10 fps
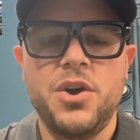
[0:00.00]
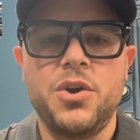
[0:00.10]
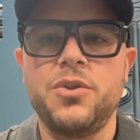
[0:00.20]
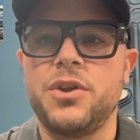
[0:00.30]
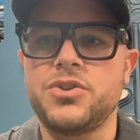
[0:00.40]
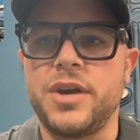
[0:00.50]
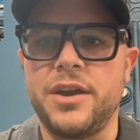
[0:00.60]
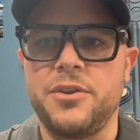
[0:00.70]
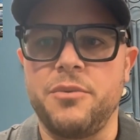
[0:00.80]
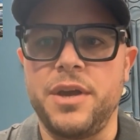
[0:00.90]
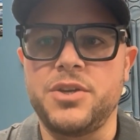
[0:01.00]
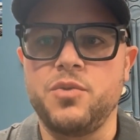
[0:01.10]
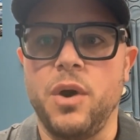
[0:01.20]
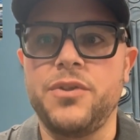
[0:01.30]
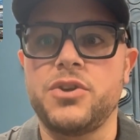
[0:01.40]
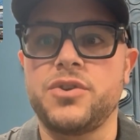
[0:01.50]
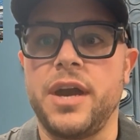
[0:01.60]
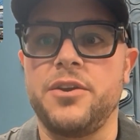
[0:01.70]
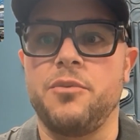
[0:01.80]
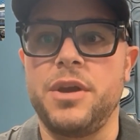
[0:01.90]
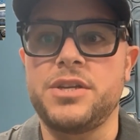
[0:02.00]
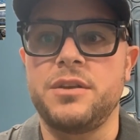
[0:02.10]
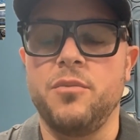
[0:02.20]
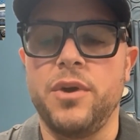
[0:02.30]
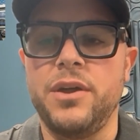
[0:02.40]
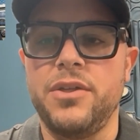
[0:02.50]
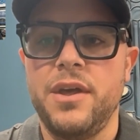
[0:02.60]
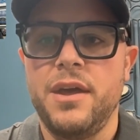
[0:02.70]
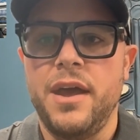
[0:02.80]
who they're trying to reach, what they're trying to reach them with,